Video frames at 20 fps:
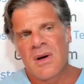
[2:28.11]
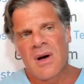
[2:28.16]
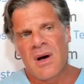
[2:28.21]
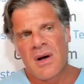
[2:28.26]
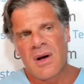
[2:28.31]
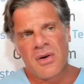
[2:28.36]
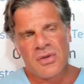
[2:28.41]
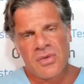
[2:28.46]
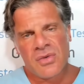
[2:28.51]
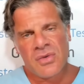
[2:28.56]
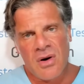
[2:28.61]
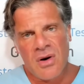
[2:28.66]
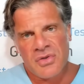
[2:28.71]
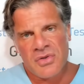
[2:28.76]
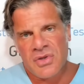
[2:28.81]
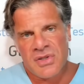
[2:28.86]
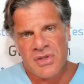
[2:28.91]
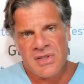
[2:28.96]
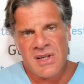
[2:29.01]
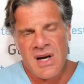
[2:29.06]

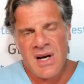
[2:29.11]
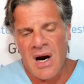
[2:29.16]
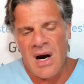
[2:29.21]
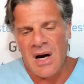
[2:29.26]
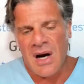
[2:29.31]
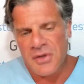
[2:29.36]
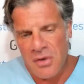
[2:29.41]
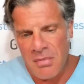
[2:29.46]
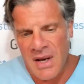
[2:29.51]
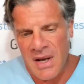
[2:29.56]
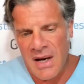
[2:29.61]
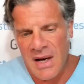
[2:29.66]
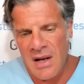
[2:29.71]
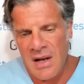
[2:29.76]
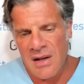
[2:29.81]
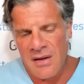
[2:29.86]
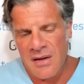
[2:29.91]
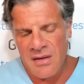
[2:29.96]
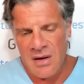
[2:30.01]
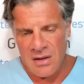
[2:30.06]
notorious is the
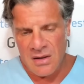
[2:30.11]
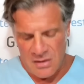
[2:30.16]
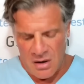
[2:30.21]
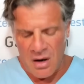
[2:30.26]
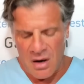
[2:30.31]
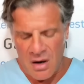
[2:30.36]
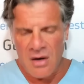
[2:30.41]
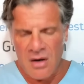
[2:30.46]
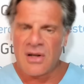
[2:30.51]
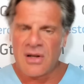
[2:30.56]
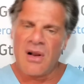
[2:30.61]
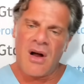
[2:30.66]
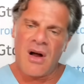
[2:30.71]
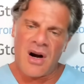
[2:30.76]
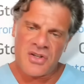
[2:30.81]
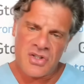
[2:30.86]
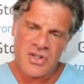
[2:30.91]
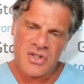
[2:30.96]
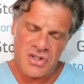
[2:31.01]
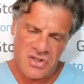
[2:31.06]
cardiomegaly, that heart
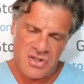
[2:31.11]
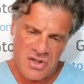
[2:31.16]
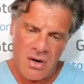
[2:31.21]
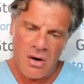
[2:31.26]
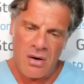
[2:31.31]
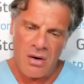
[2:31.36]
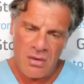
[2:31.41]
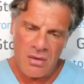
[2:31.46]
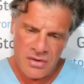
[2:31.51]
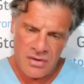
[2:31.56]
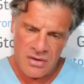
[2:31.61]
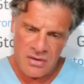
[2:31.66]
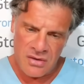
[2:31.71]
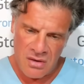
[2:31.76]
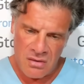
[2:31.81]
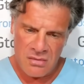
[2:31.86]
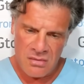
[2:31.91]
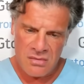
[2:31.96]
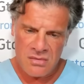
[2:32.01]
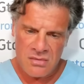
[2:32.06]
enlarges as a whole, you
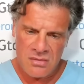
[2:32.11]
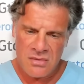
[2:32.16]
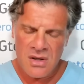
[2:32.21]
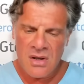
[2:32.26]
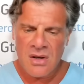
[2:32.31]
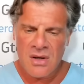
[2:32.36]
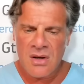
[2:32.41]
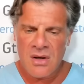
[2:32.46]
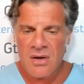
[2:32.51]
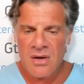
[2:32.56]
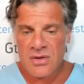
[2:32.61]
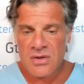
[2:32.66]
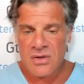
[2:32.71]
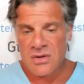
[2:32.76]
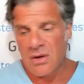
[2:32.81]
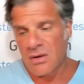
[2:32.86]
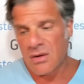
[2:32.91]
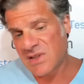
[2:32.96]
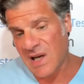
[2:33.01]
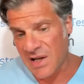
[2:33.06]
know.
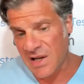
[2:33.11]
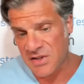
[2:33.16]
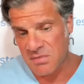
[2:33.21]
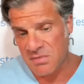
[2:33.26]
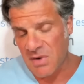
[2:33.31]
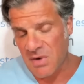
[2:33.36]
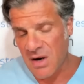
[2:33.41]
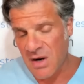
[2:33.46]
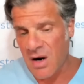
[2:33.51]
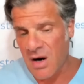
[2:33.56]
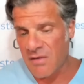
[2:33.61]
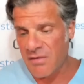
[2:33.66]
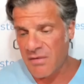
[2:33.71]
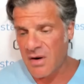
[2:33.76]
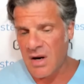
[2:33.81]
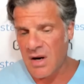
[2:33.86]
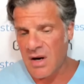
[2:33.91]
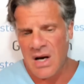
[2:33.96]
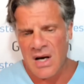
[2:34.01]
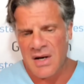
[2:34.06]
So Dallas
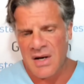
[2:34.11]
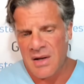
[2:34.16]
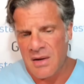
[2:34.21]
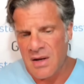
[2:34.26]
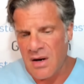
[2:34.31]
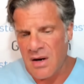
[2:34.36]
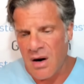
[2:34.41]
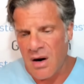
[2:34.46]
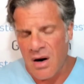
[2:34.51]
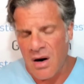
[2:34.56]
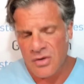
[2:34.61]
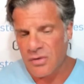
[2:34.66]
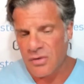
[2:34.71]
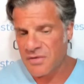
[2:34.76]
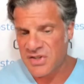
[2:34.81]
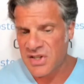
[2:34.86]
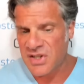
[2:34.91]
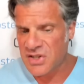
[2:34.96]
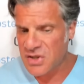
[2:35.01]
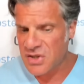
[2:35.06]
McGarver had a heart
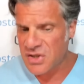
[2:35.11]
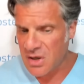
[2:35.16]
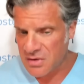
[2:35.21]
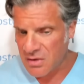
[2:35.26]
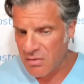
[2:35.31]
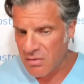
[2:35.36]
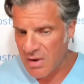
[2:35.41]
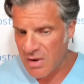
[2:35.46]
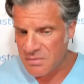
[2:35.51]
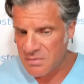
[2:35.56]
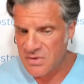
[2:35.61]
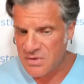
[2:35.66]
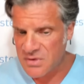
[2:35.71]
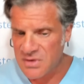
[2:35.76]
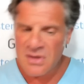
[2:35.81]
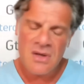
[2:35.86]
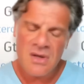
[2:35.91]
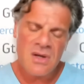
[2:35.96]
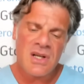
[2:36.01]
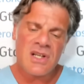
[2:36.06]
of 600
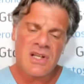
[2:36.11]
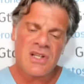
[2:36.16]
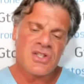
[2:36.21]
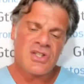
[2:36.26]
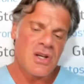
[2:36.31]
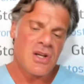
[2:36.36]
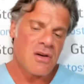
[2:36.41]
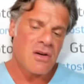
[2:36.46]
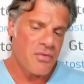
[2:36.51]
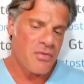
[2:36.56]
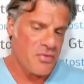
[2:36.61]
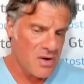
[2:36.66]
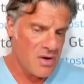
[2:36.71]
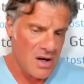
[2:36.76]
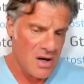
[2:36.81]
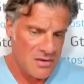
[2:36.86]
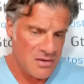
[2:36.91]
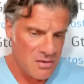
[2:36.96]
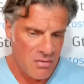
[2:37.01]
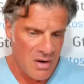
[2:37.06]
grams instead of
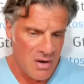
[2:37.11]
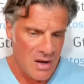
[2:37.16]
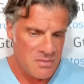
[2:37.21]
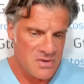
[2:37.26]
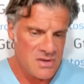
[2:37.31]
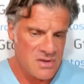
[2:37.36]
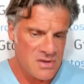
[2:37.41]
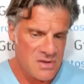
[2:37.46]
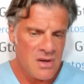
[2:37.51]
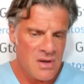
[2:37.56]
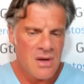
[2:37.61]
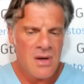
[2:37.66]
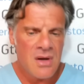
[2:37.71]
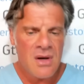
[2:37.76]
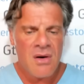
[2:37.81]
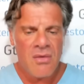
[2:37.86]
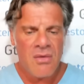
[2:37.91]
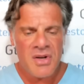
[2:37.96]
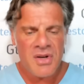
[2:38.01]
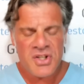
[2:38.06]
300 grams.
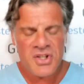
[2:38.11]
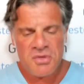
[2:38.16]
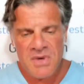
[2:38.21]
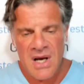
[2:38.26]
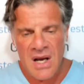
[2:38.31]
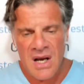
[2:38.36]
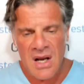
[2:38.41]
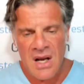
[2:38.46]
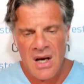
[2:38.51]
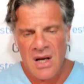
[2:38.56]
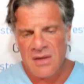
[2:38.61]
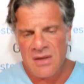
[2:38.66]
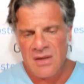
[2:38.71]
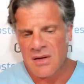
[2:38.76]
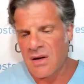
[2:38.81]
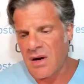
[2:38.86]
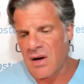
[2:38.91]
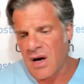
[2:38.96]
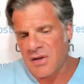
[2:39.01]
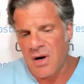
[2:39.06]
Rich Piana
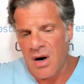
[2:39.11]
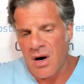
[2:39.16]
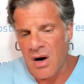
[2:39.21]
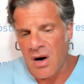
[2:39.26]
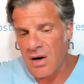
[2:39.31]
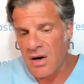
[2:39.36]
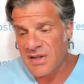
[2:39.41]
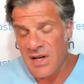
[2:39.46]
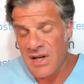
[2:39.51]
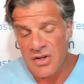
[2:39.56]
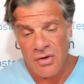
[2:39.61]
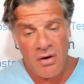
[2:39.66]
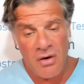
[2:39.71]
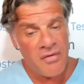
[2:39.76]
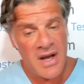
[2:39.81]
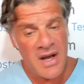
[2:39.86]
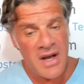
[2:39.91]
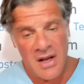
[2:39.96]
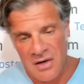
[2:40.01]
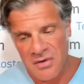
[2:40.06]
had a heart, yes,
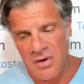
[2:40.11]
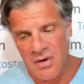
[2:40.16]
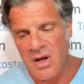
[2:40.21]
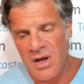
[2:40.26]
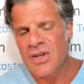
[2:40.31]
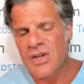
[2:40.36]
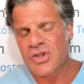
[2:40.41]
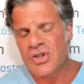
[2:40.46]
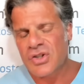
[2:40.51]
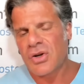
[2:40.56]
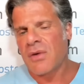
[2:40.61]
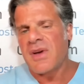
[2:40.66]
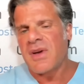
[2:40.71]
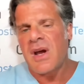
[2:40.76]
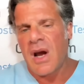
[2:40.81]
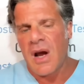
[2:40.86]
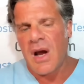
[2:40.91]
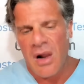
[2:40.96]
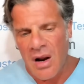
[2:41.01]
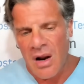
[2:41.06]
of 800. So
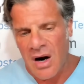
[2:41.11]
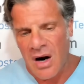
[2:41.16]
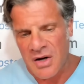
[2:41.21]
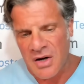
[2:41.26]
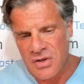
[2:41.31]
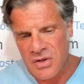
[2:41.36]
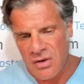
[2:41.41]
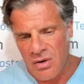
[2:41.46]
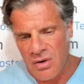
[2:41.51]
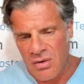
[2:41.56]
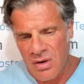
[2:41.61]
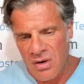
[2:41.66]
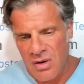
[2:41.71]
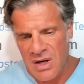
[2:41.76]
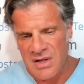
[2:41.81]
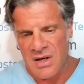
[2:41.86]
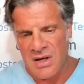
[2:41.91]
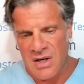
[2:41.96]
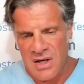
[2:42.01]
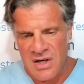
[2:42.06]
they enlarge, you know,
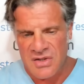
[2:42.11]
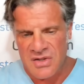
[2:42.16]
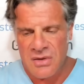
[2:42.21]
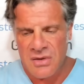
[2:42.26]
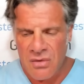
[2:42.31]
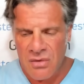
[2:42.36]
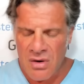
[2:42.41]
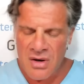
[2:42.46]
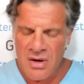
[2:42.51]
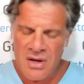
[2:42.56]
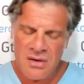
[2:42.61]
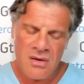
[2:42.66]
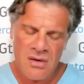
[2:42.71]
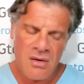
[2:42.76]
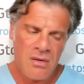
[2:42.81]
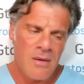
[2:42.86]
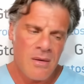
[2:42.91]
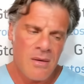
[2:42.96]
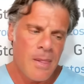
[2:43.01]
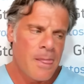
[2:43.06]
as an organ, you
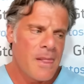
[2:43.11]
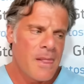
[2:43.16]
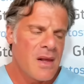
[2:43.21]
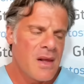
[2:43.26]
know,